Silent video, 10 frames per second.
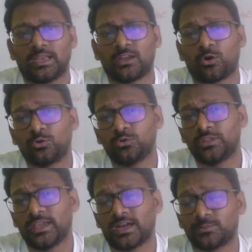and how
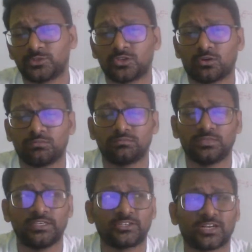do they absorb
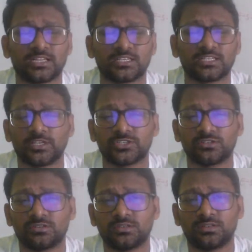in
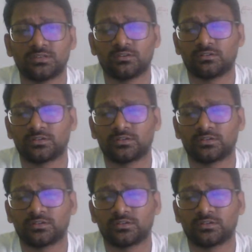transportation